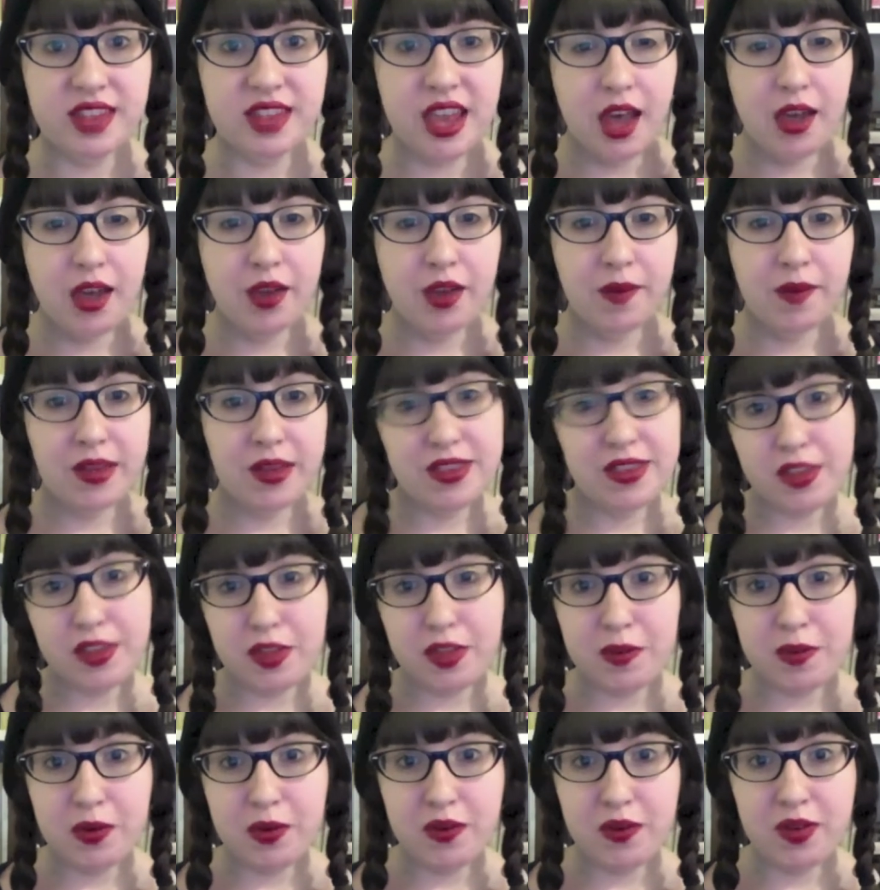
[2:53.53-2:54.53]
I saw the
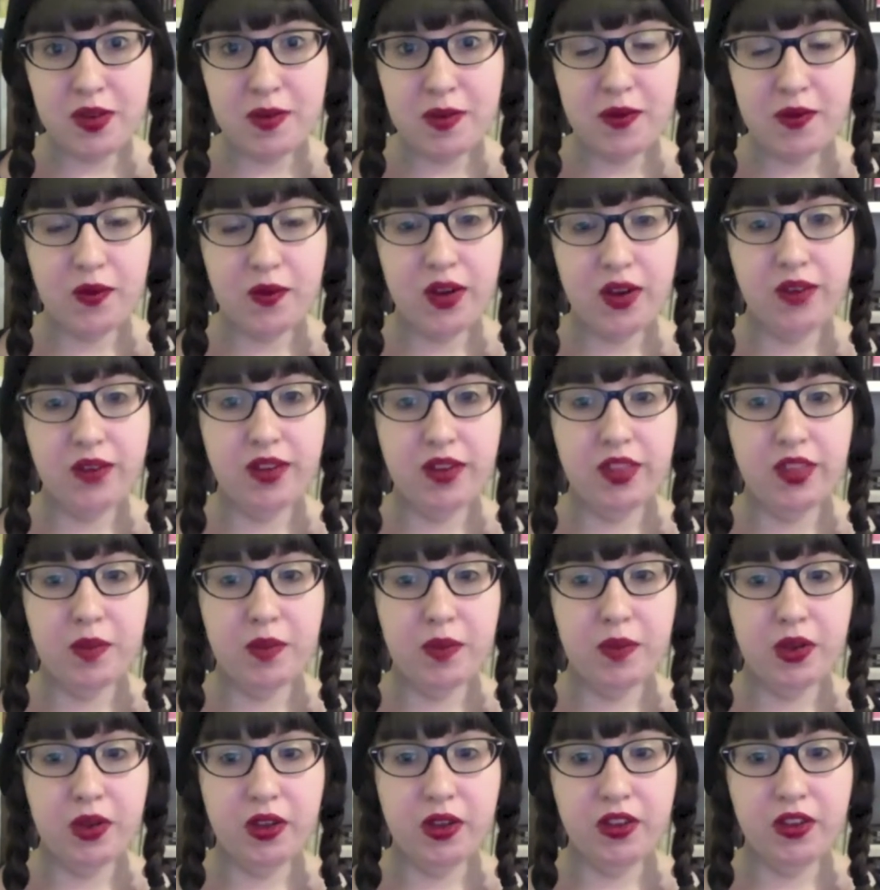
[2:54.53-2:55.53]
movie before I read the
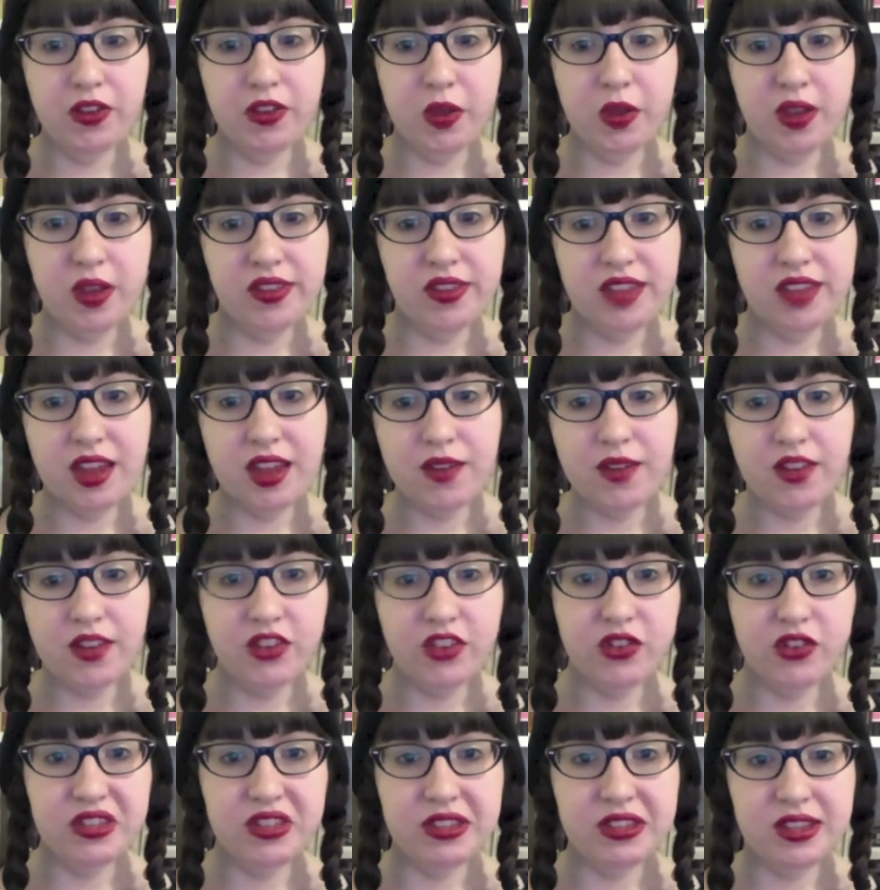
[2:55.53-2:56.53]
book, so I was kind of
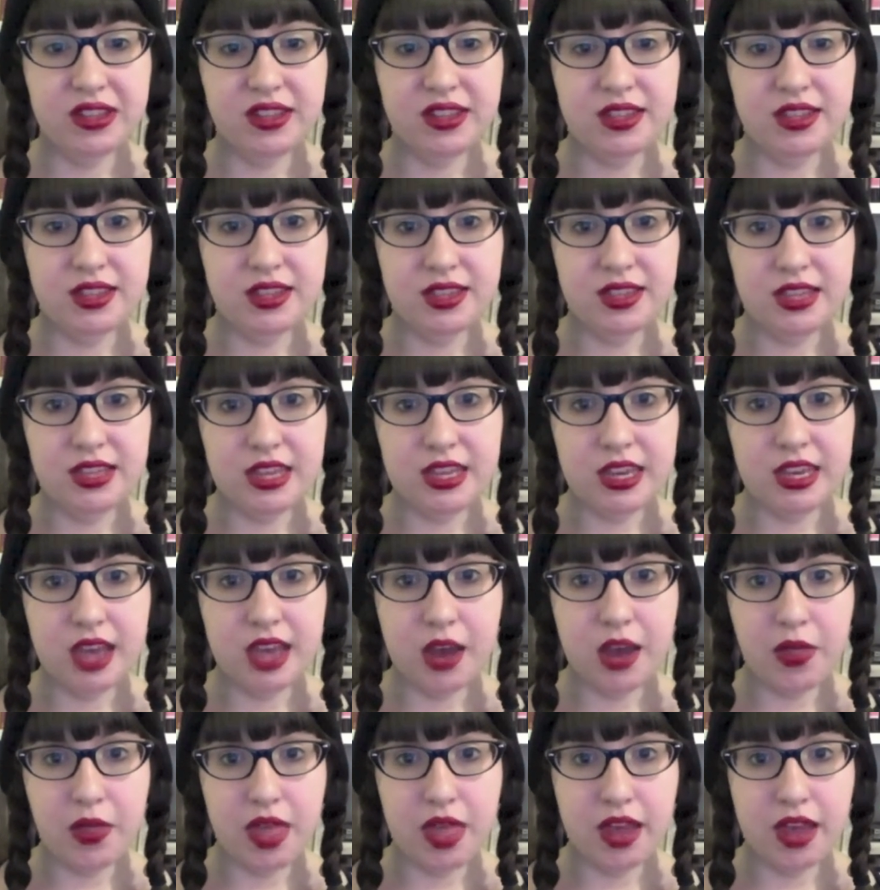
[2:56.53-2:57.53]
interested to see how
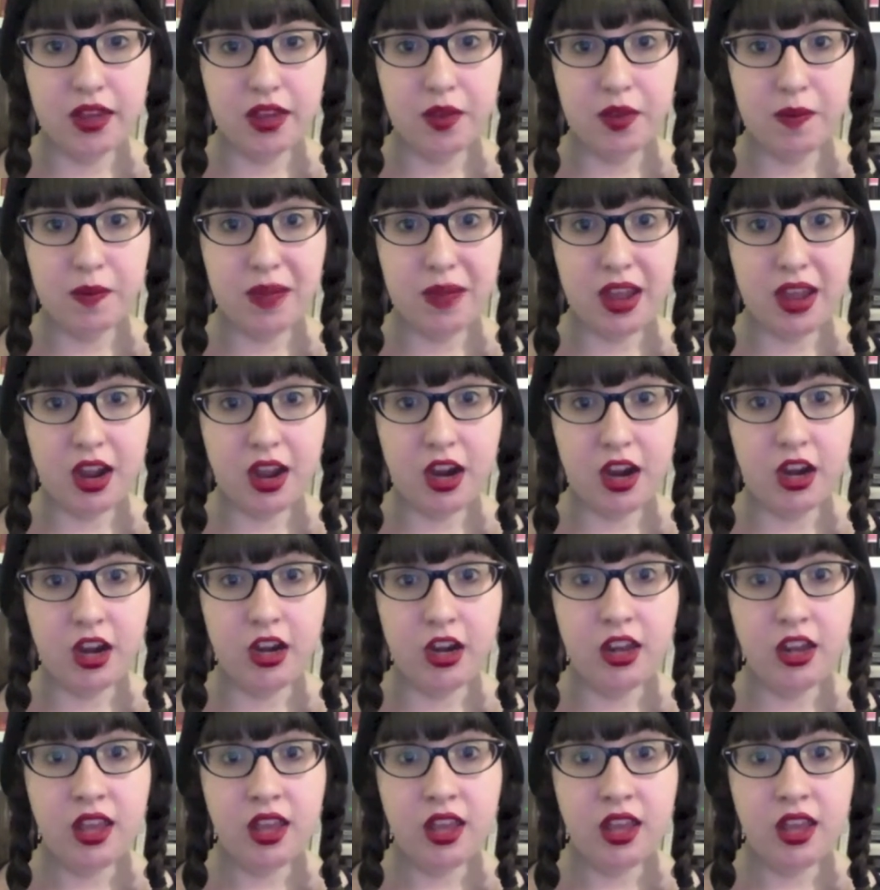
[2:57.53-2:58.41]
that compared.